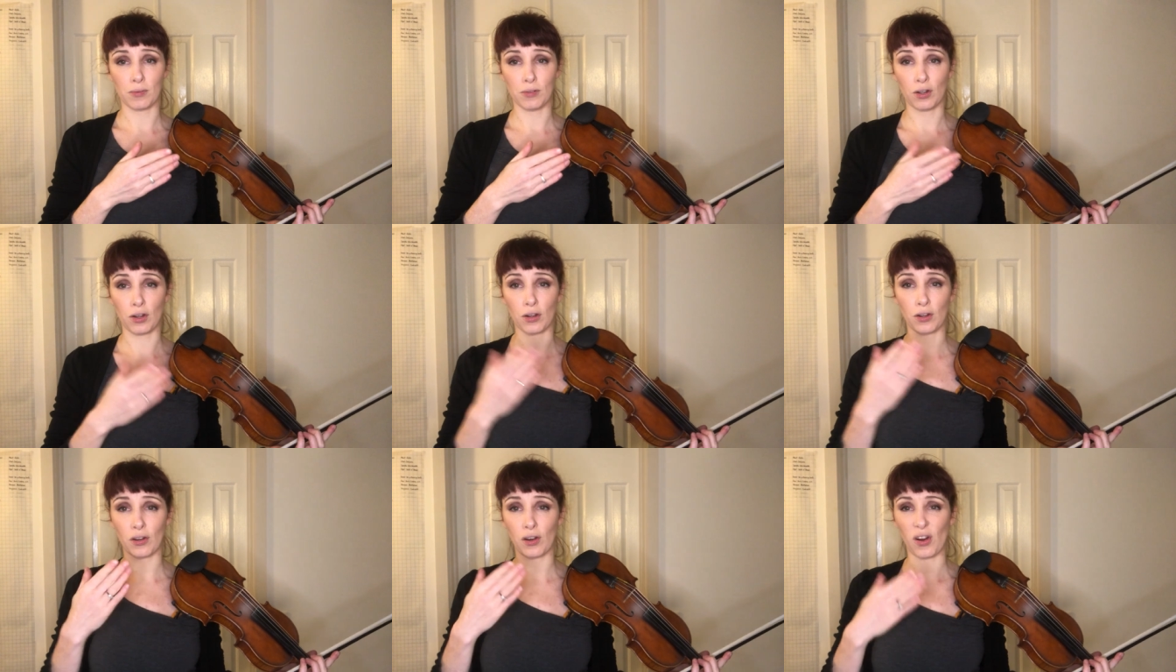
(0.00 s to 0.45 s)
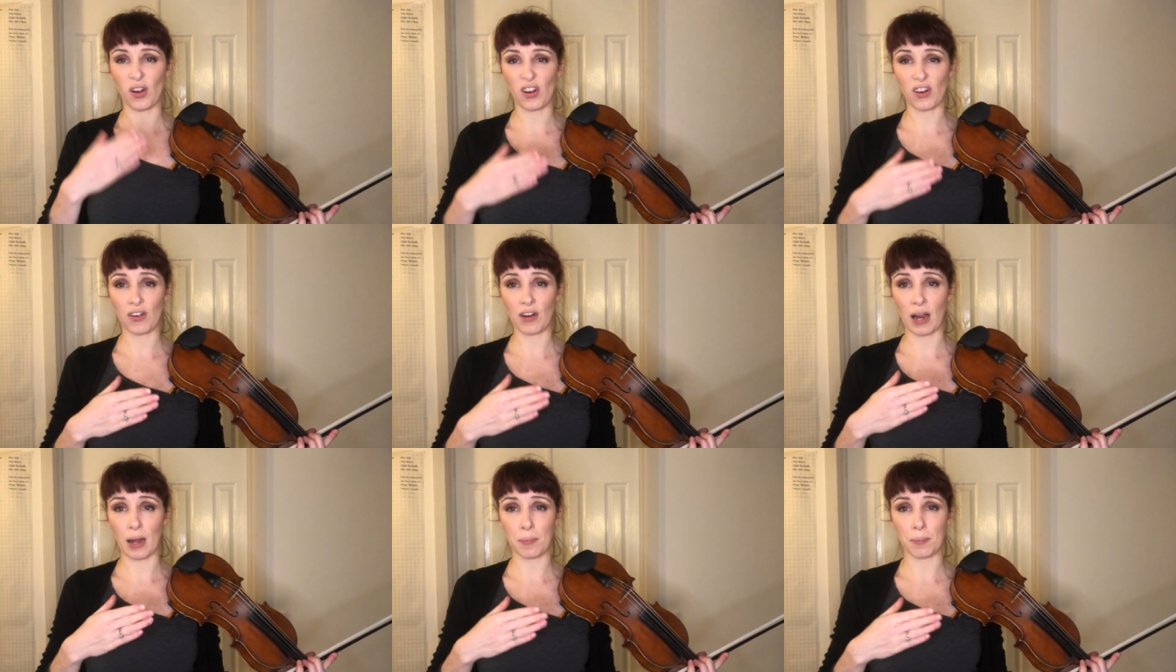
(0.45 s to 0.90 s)
Not, oh
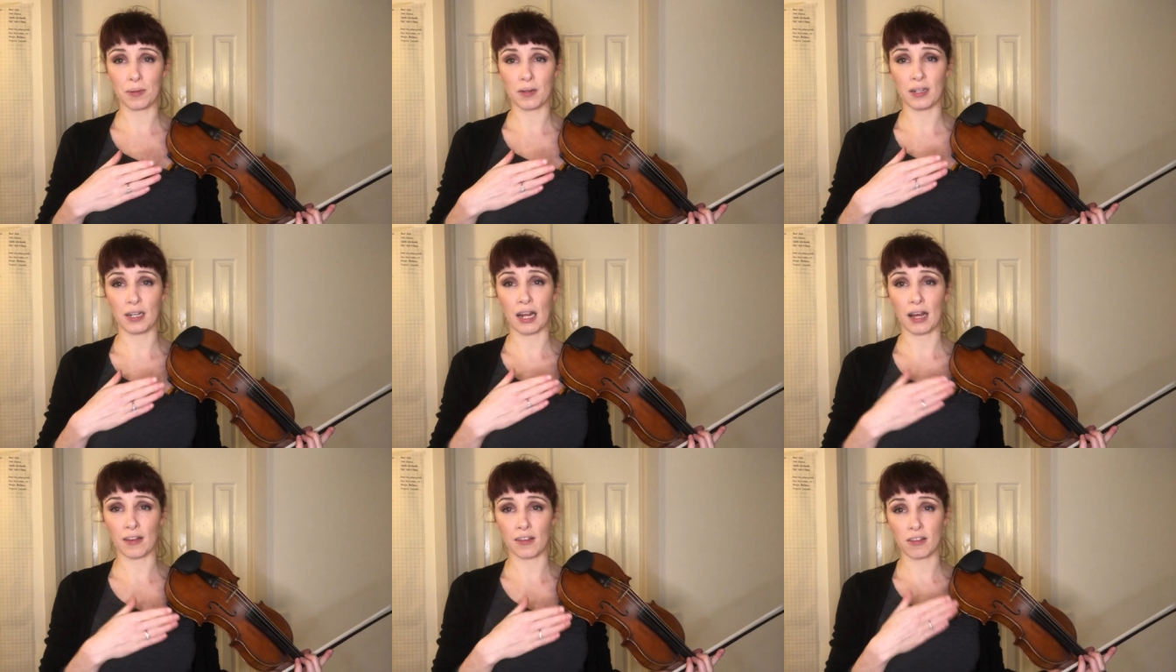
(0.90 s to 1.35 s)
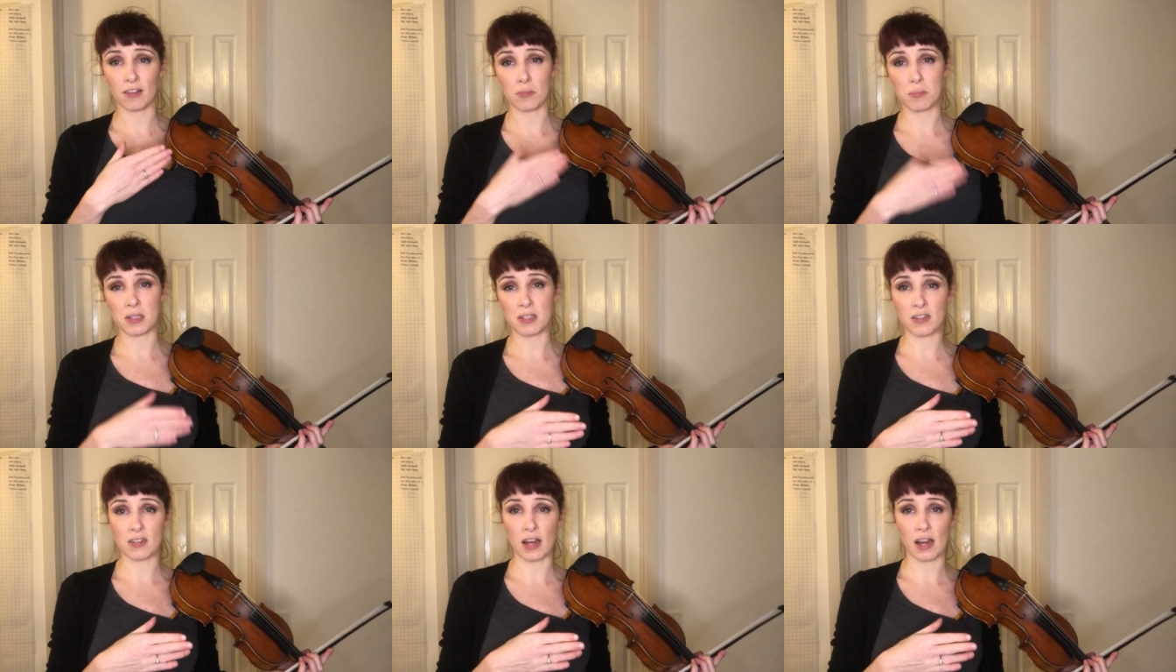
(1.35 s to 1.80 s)
crap, now there's a
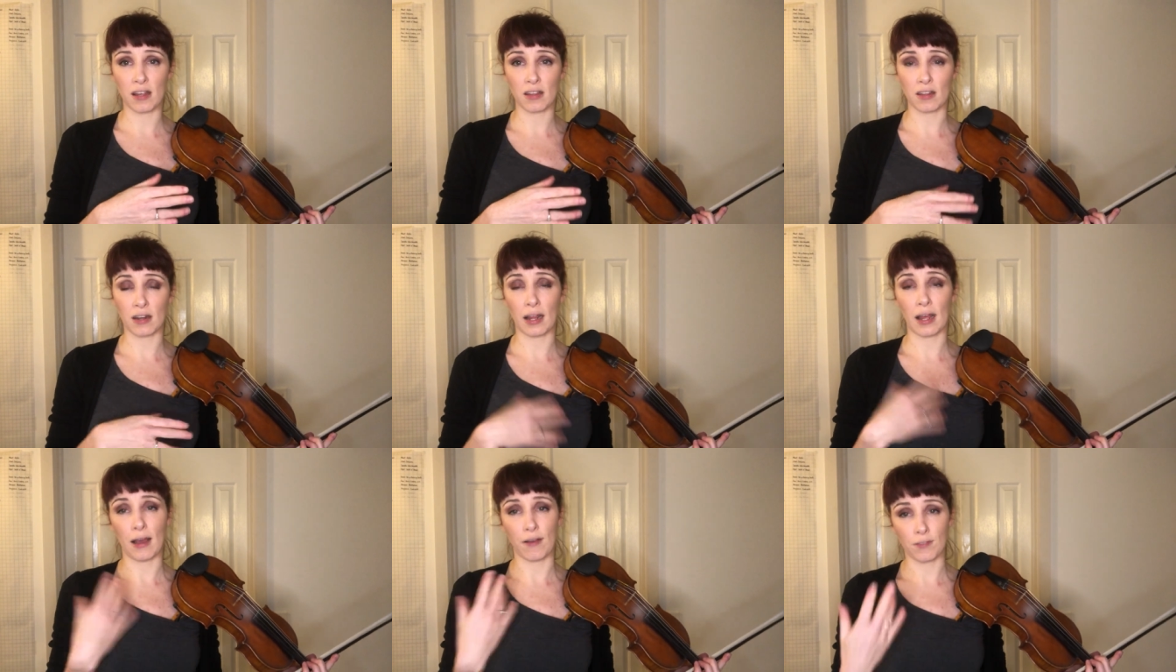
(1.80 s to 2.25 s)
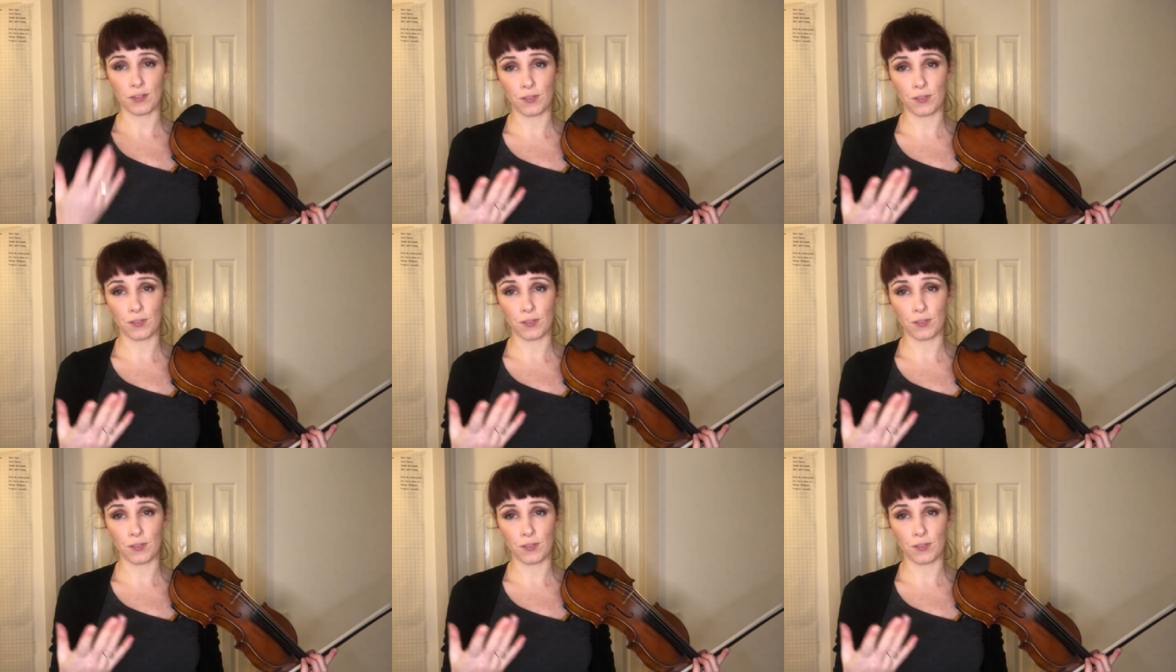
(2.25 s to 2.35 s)
mistake that I have